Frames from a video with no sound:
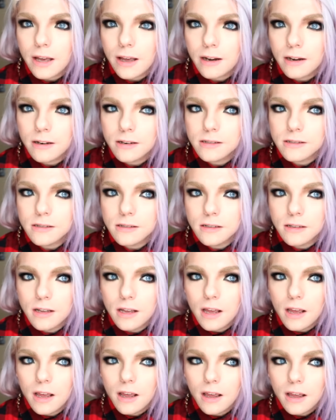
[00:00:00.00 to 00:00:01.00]
And
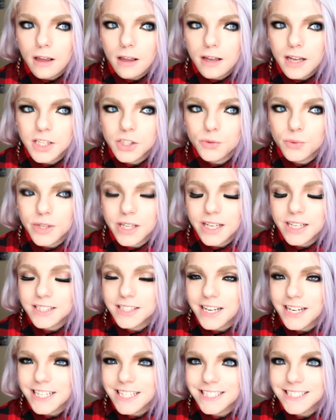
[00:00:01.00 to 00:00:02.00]
it's really
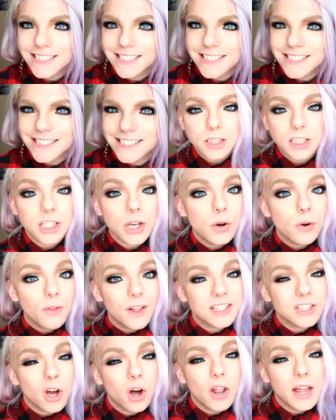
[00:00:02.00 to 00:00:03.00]
exciting. So
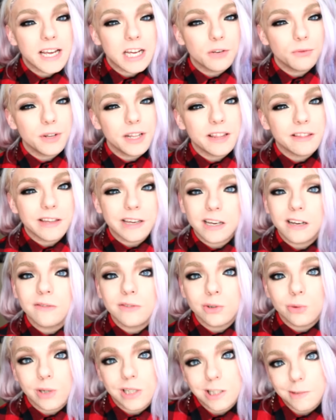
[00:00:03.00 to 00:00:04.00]
that's all I can really think
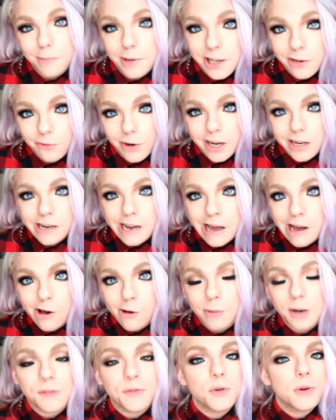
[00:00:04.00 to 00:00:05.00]
of to explain right
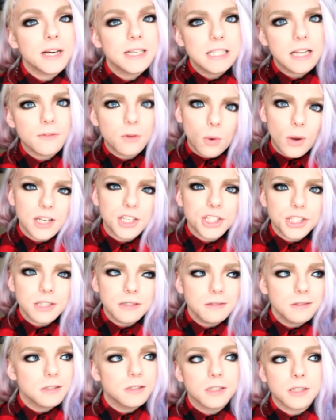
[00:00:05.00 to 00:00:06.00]
now, but if you guys have
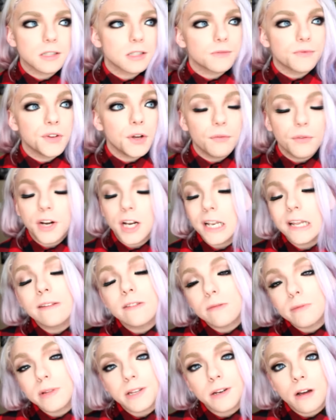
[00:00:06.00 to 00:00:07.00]
questions, just feel free to
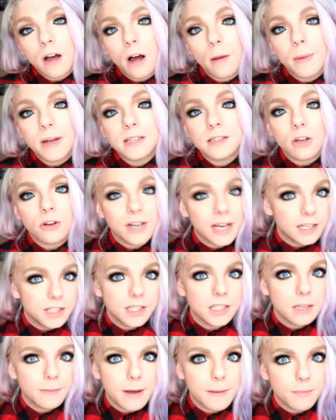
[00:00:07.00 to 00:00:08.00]
leave them in the comments. I'll get
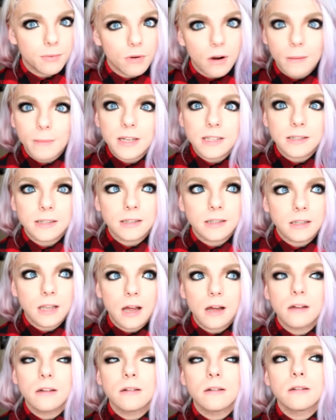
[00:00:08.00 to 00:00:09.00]
to them, I promise. I
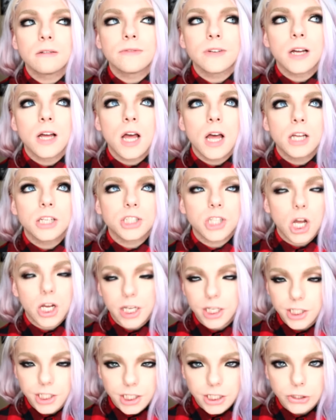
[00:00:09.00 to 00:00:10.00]
love
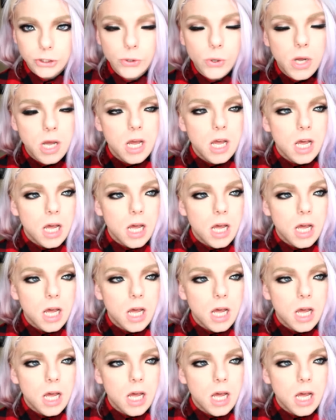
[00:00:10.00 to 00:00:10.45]
talking to you.